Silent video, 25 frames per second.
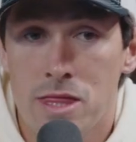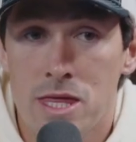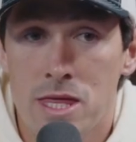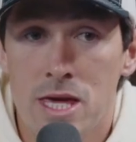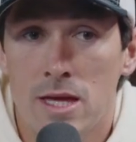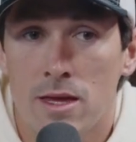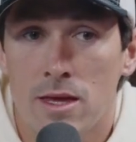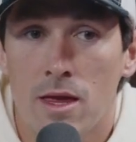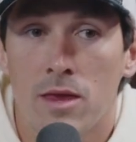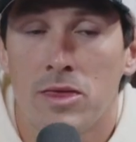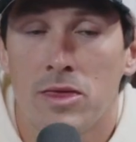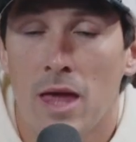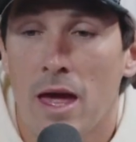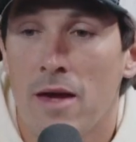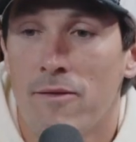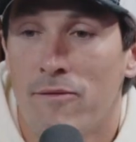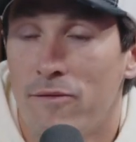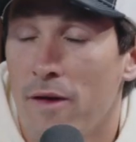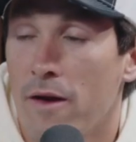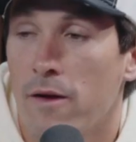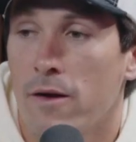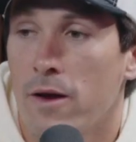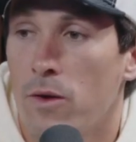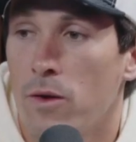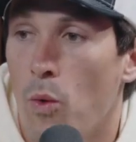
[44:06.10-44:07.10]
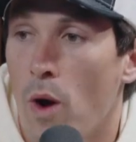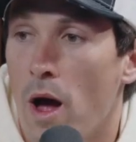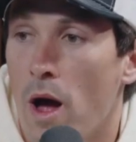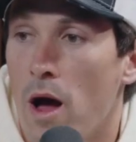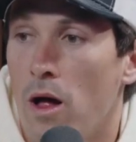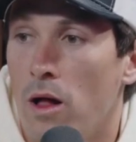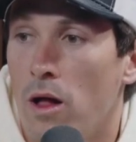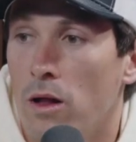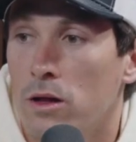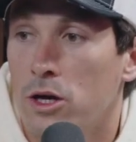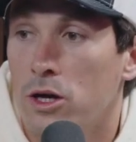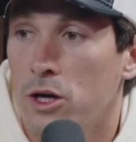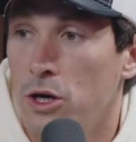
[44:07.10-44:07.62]
think that they very
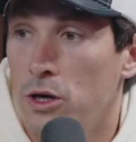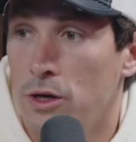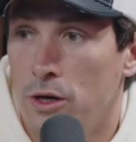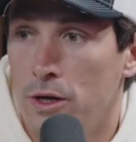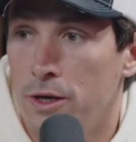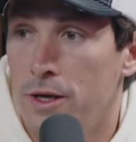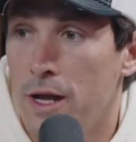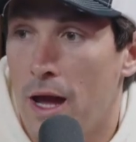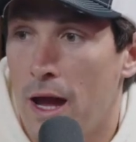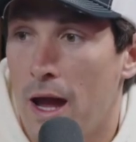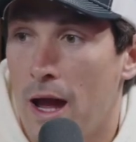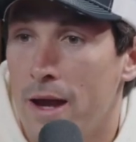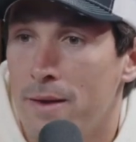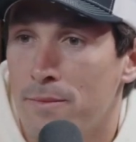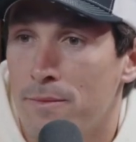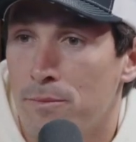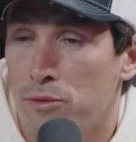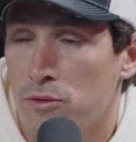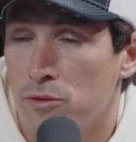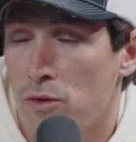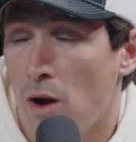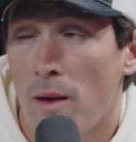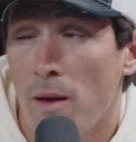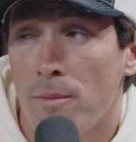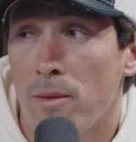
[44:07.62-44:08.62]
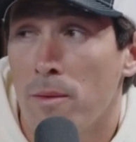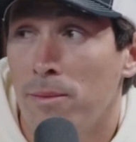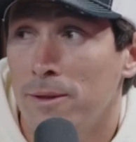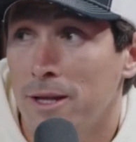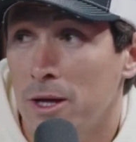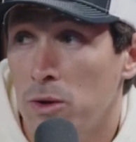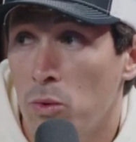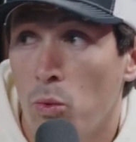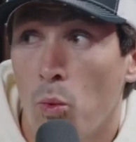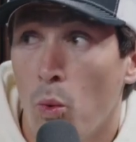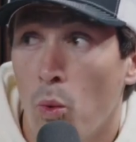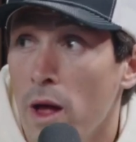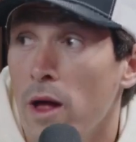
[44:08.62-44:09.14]
well could and
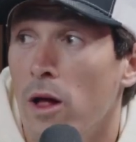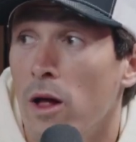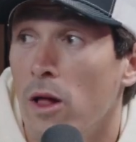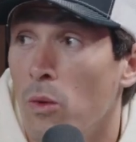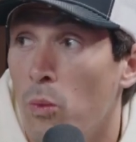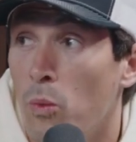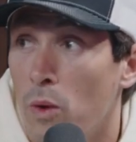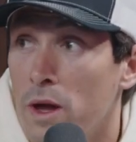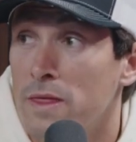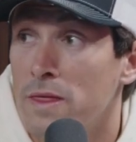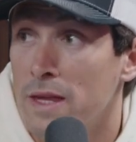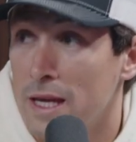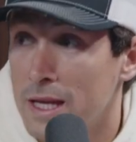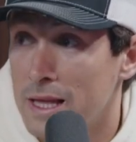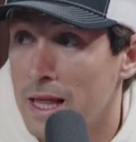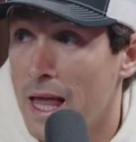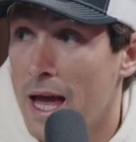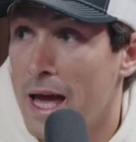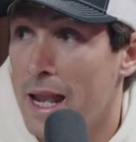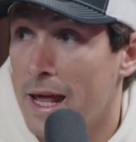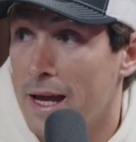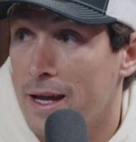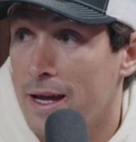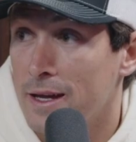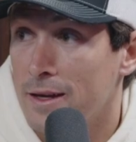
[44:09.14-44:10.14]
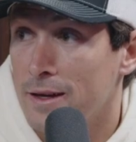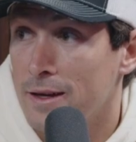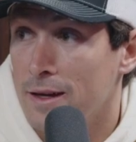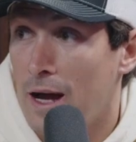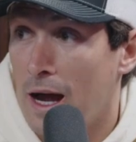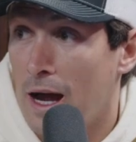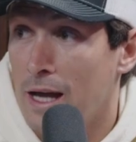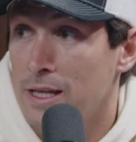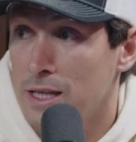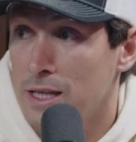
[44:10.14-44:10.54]
probably will win the Atlantic. I